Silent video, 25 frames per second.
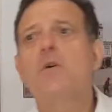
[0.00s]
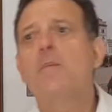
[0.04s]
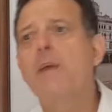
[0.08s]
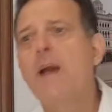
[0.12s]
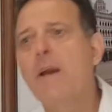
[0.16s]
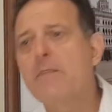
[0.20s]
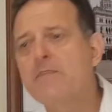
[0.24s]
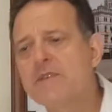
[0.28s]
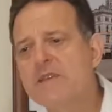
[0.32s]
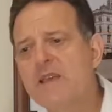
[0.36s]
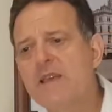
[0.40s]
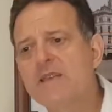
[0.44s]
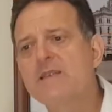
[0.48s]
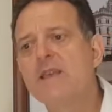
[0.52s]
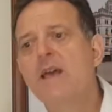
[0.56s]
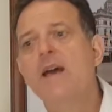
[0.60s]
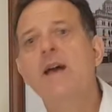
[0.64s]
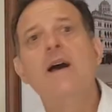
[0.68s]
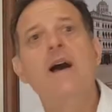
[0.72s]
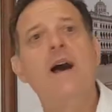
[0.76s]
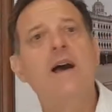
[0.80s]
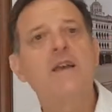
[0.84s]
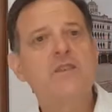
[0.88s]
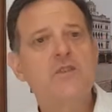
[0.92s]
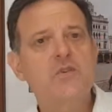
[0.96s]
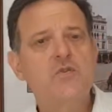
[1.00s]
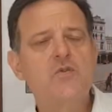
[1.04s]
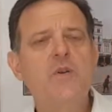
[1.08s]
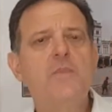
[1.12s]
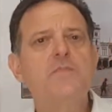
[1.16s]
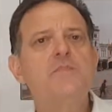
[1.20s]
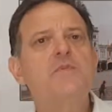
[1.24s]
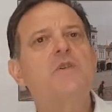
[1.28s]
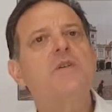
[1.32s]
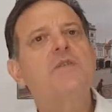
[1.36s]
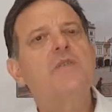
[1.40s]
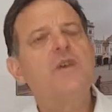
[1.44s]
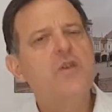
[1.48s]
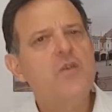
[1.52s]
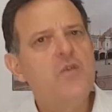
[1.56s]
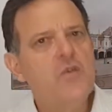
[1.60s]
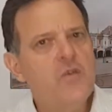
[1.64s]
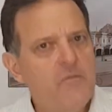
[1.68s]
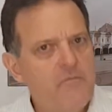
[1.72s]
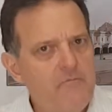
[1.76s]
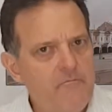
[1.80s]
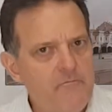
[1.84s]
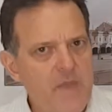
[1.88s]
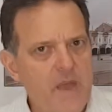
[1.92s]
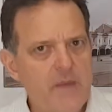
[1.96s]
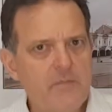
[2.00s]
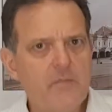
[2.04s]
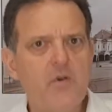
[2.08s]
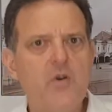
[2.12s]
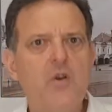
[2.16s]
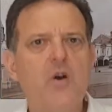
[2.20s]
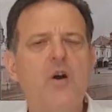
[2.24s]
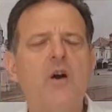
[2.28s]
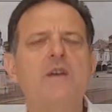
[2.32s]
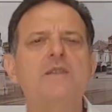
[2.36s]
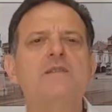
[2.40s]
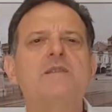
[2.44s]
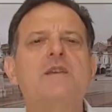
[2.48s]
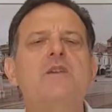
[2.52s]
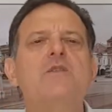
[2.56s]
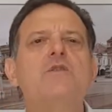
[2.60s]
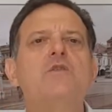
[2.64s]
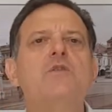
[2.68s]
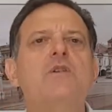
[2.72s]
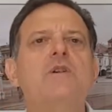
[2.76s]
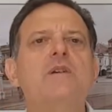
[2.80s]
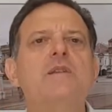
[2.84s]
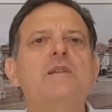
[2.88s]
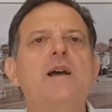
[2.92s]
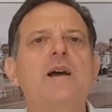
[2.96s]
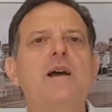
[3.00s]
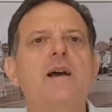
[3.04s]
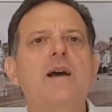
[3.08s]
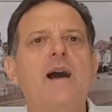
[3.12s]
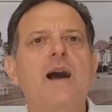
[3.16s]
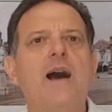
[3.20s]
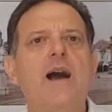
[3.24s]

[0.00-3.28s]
or perhaps there's a scripture that you've memorized that you can